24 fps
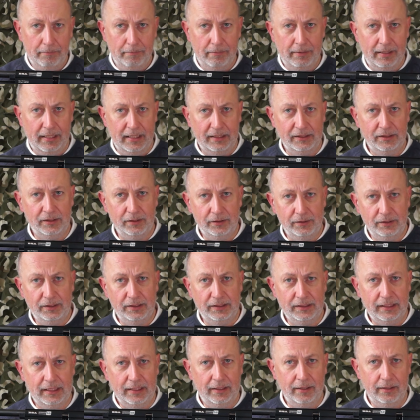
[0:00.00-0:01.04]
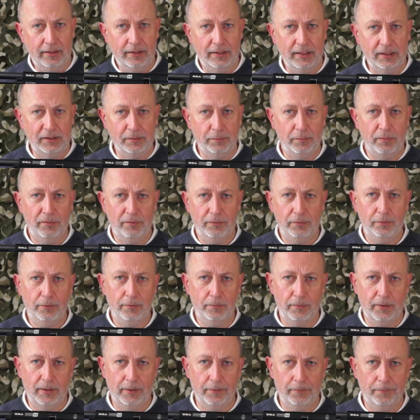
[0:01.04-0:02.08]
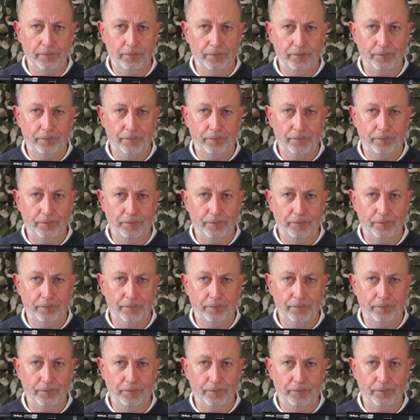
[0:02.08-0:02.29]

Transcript: But that's not to say that it doesn't perform well.